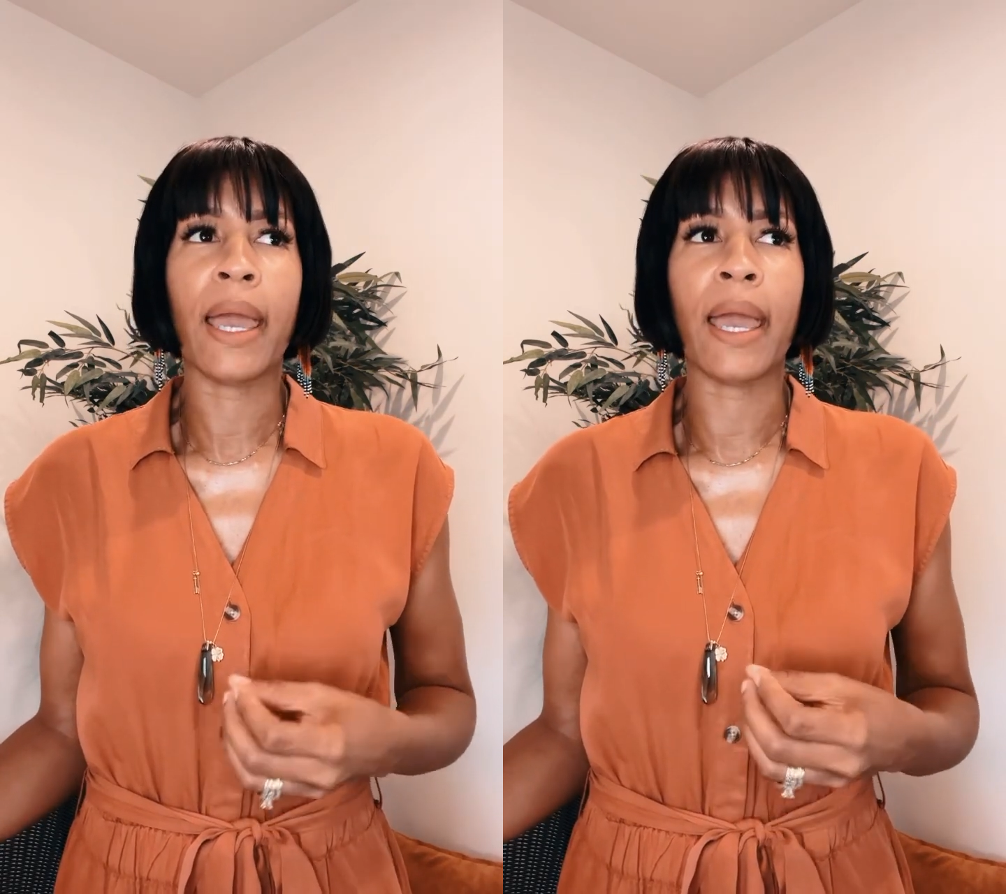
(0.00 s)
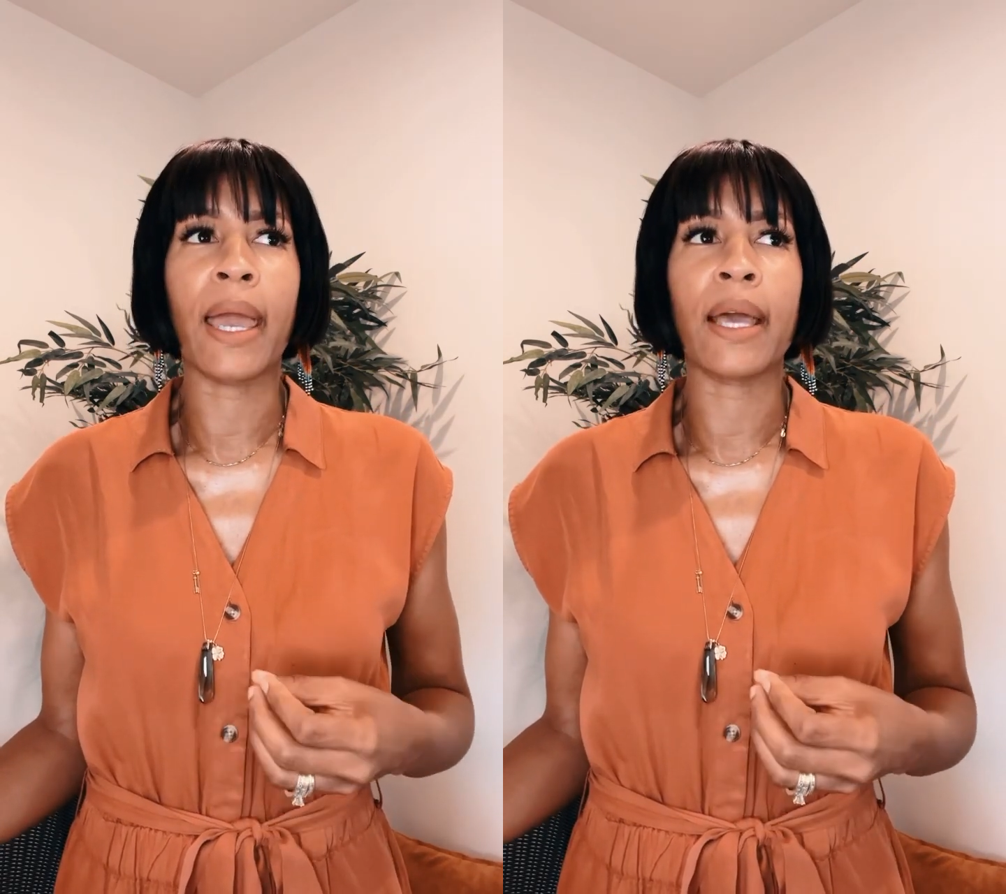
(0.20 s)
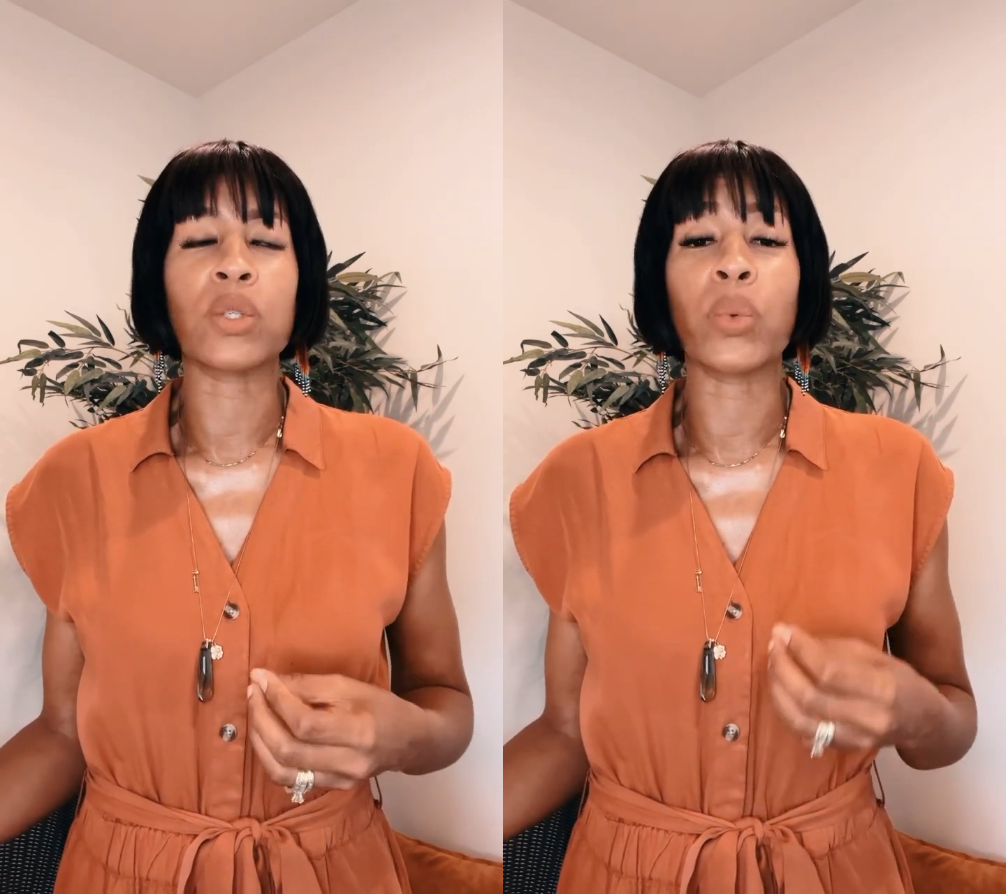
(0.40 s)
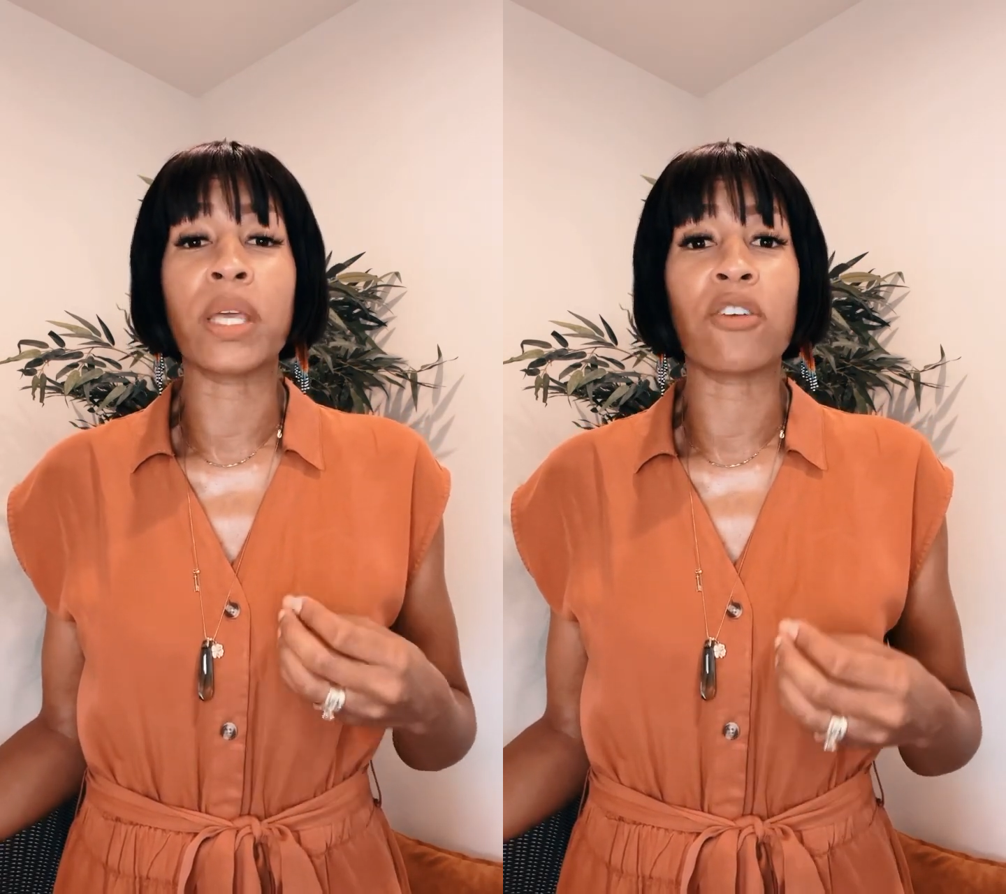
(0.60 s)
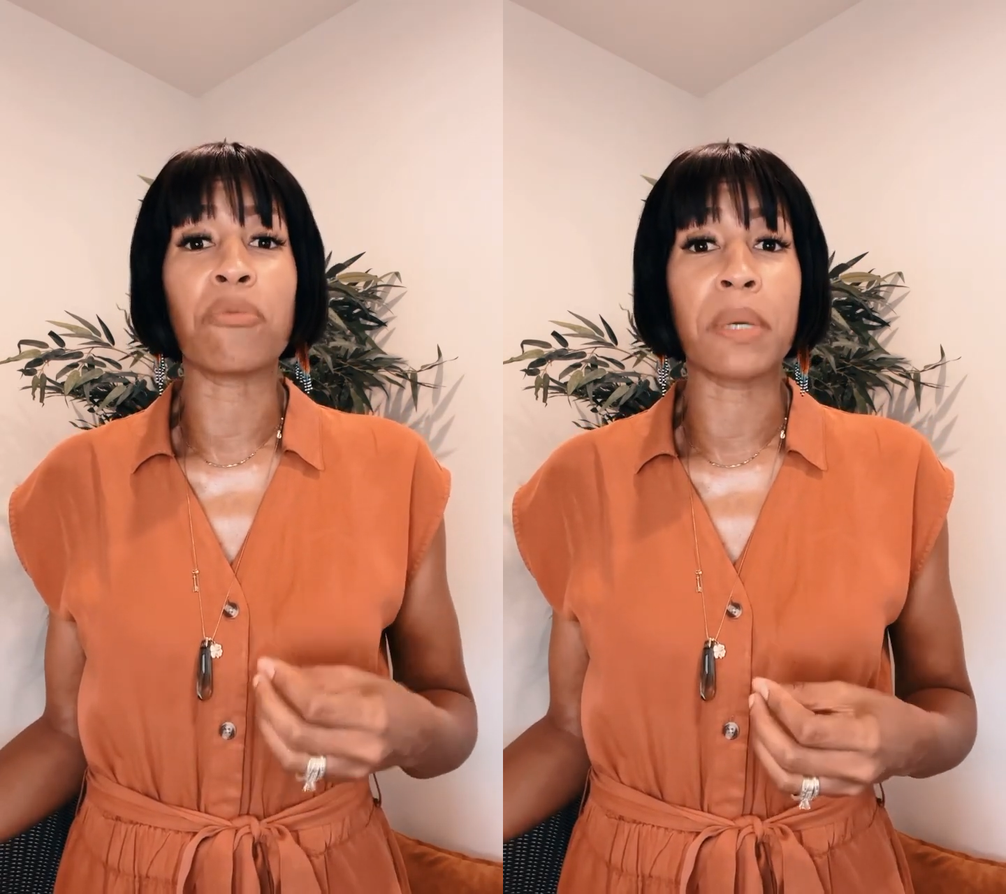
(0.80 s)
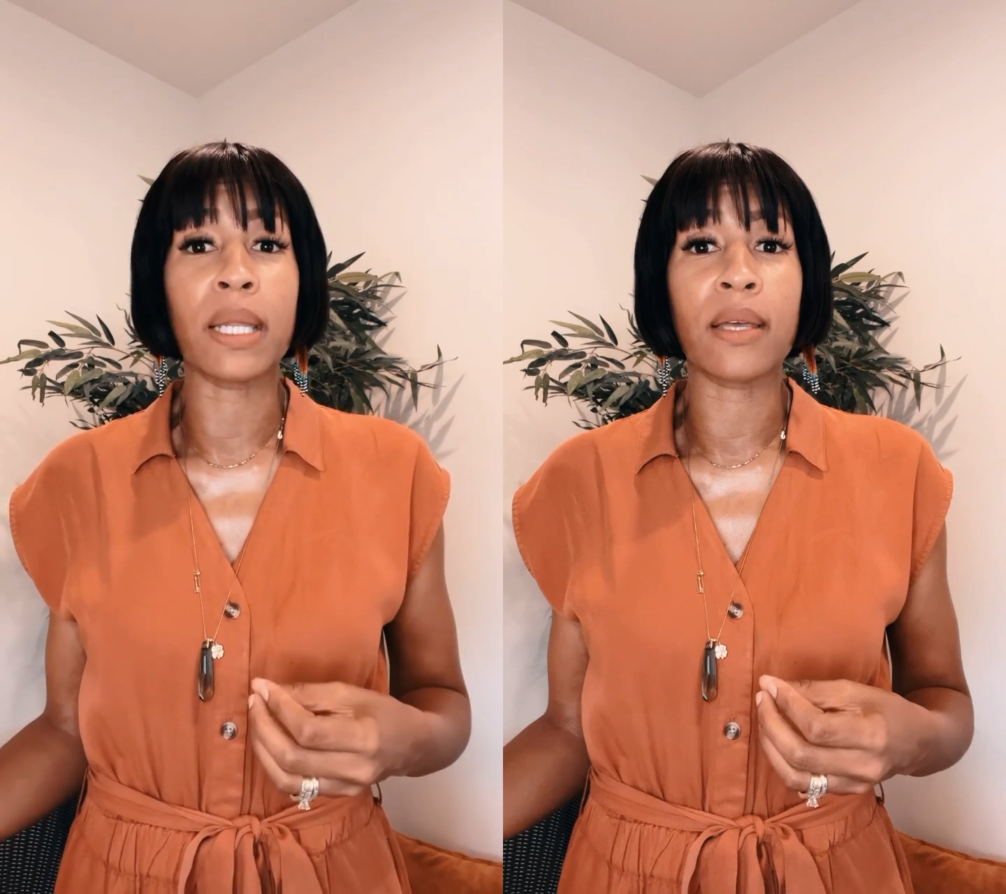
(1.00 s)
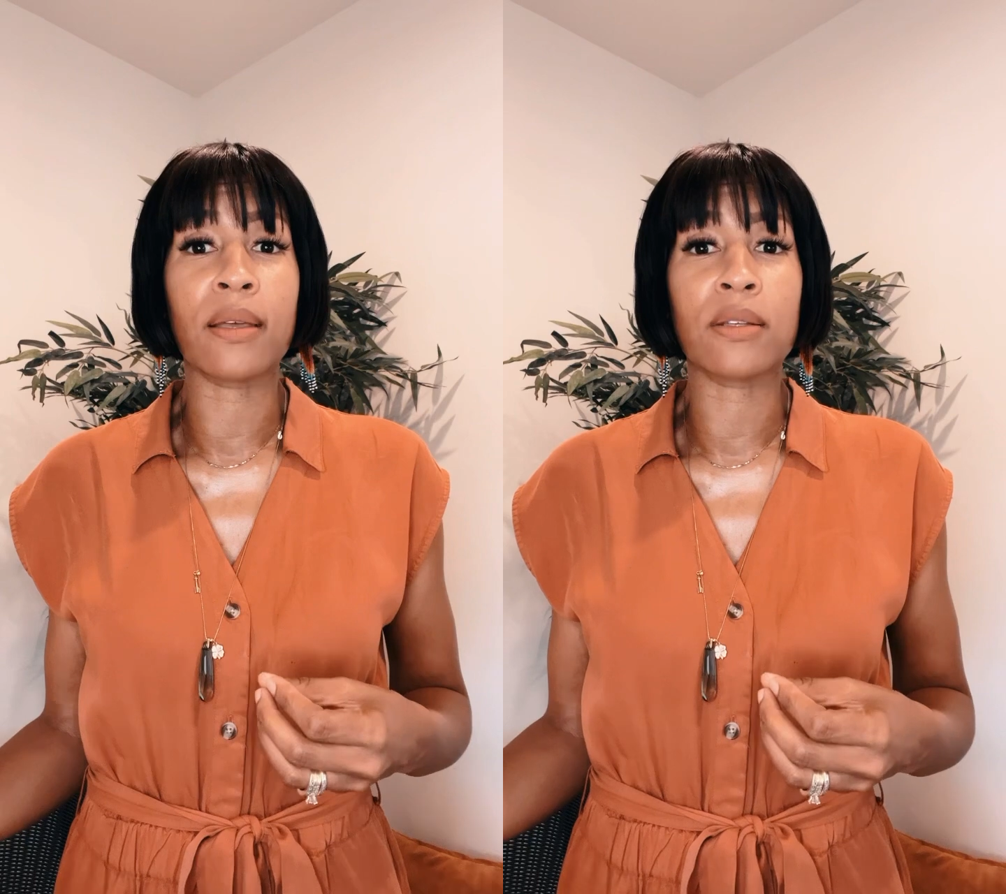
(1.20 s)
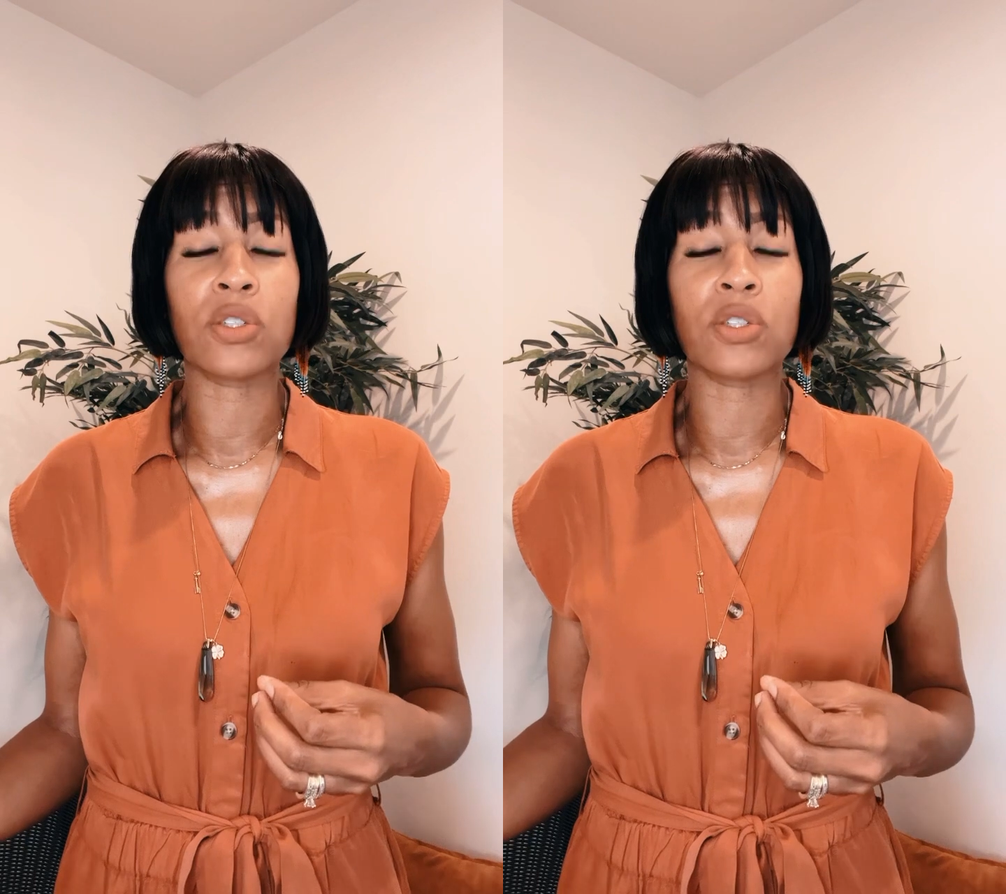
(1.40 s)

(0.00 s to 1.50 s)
and we give meaning